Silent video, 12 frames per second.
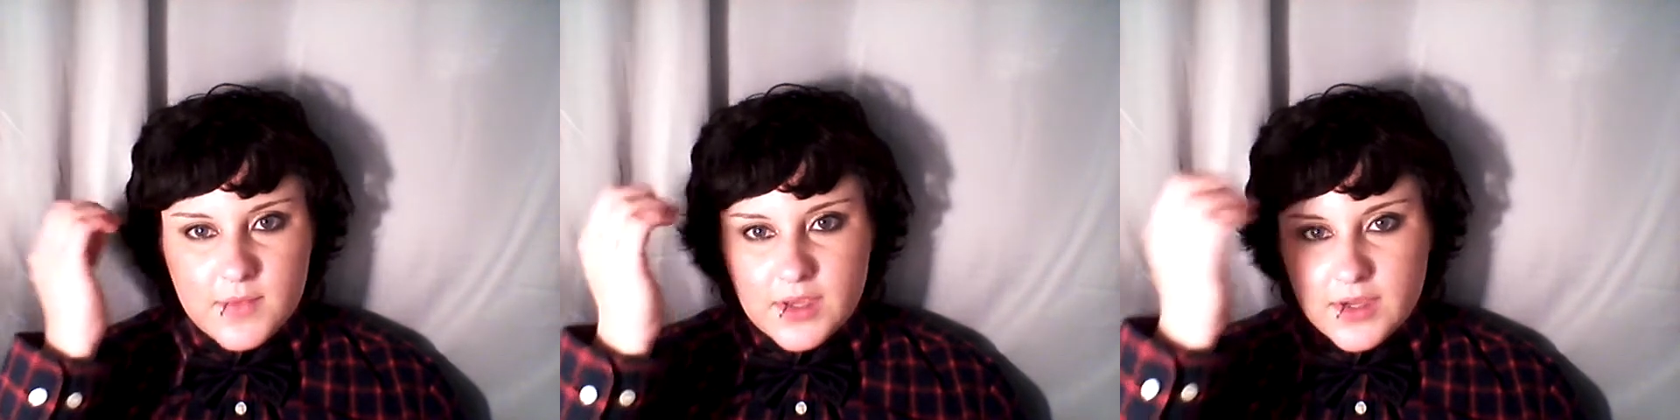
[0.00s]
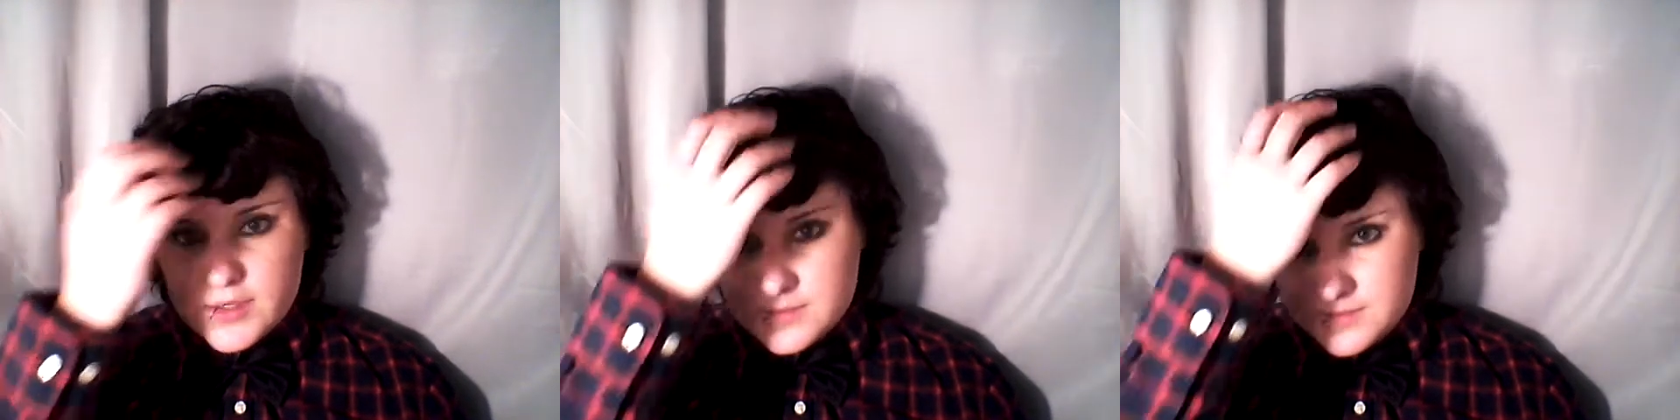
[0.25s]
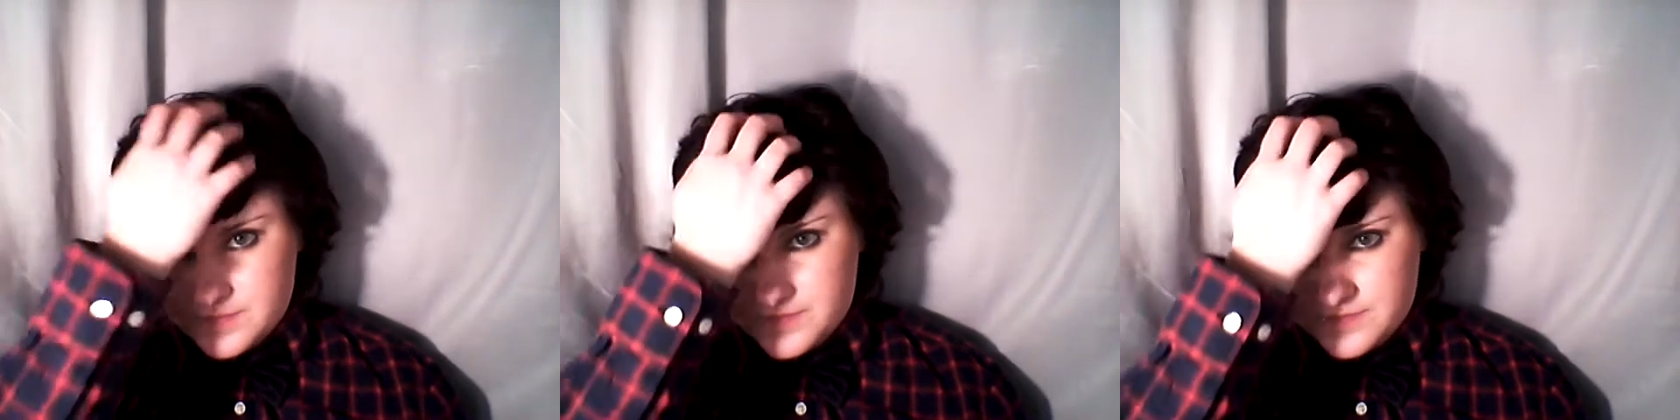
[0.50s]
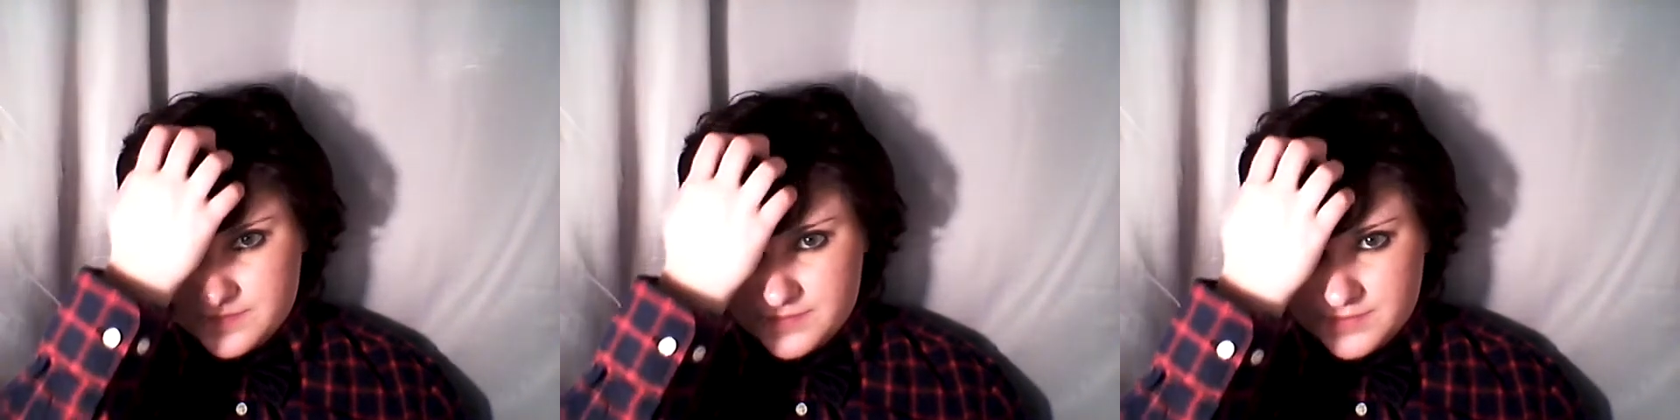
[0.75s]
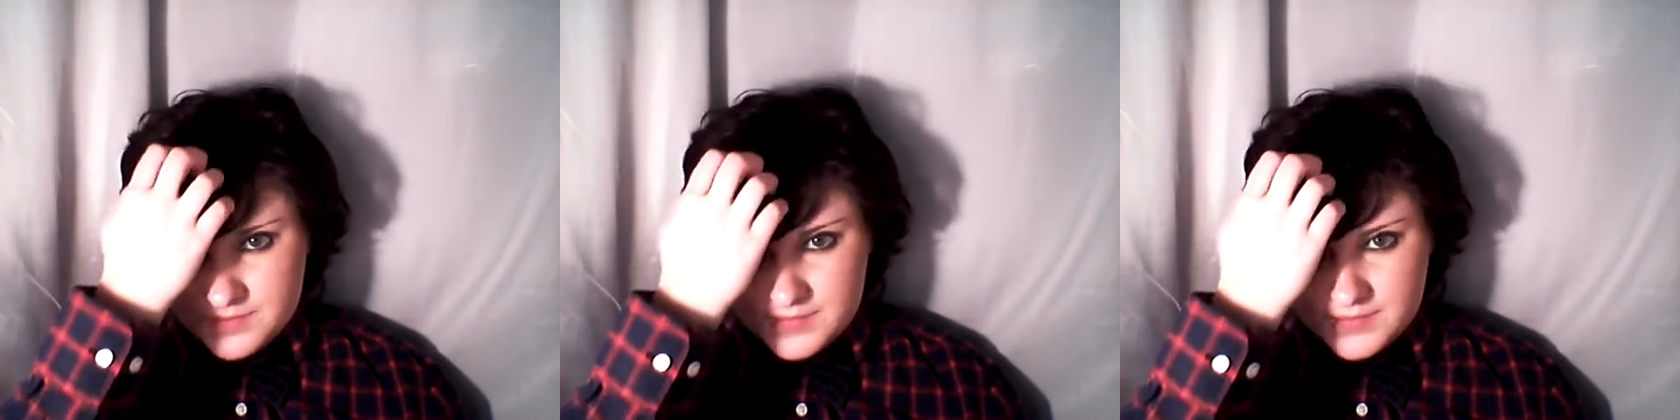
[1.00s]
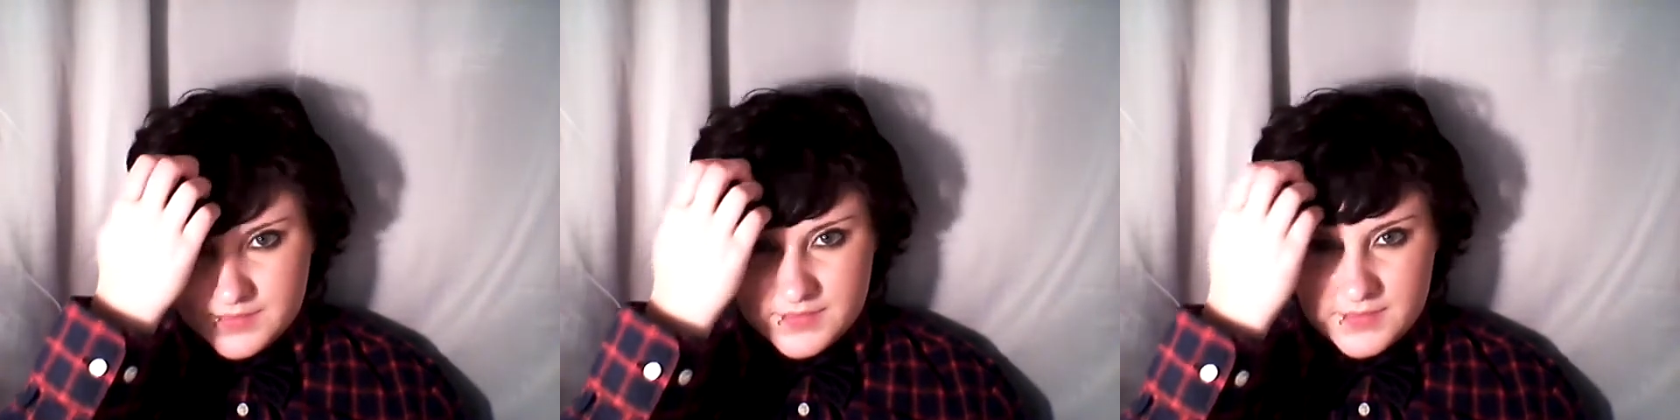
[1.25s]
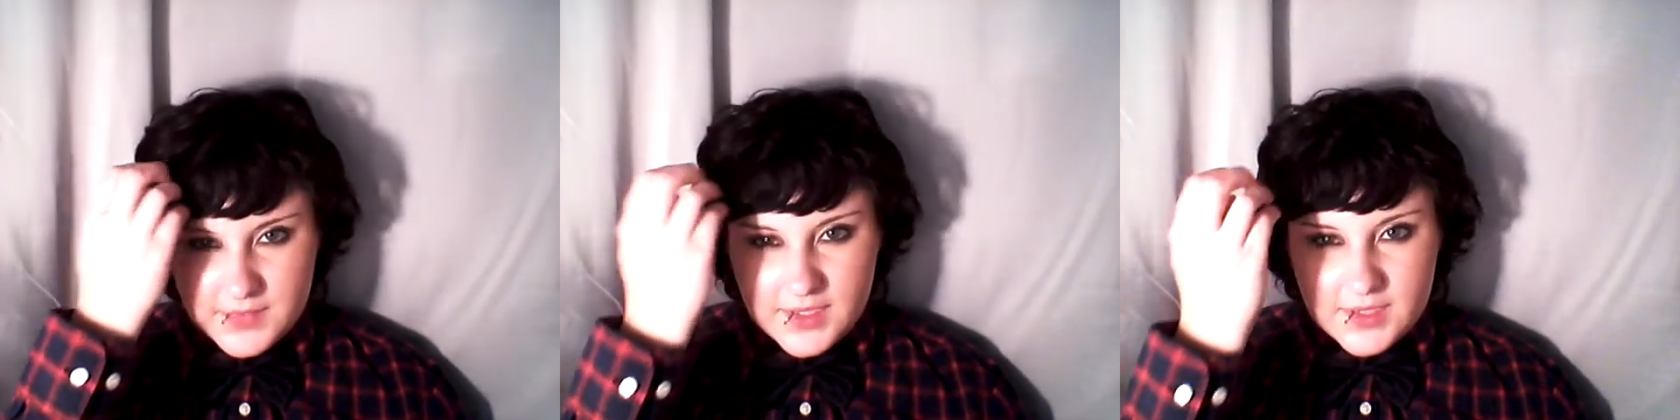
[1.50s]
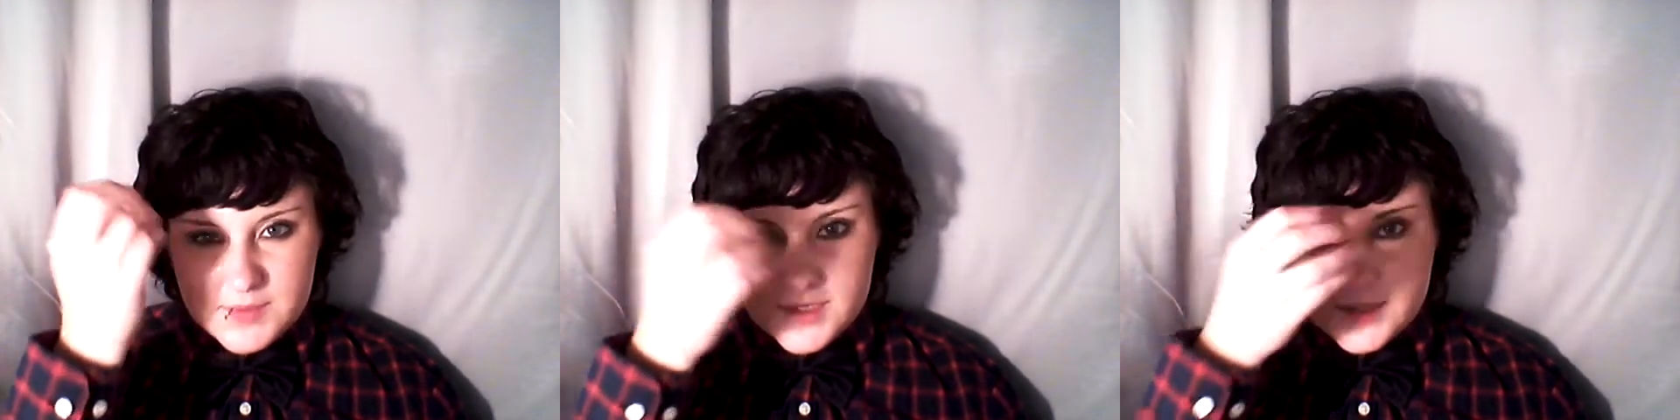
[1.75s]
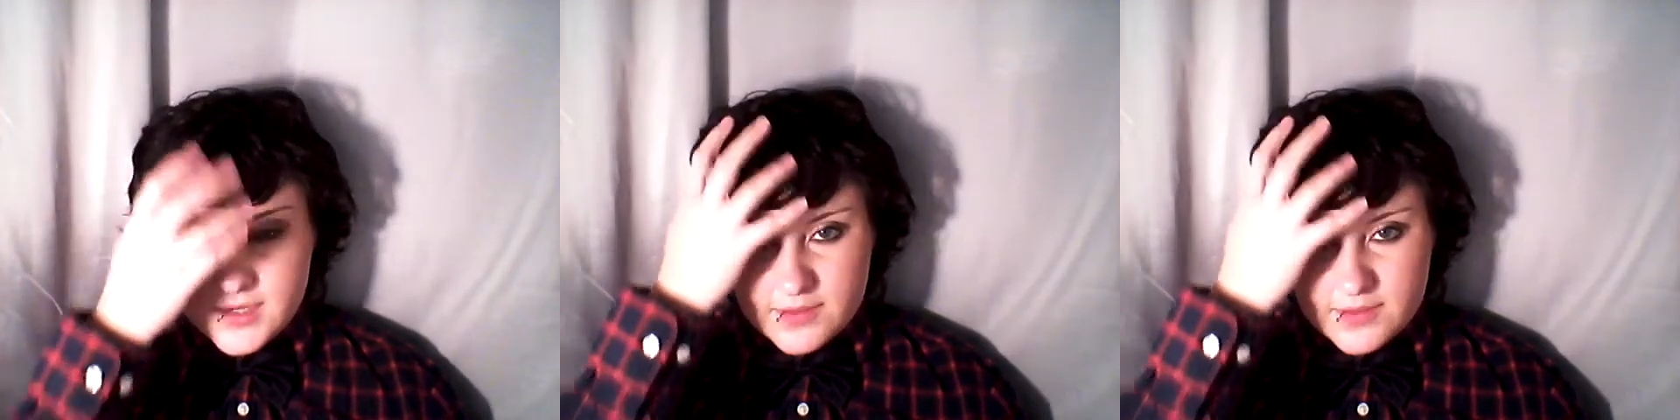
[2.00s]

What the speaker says: I mean,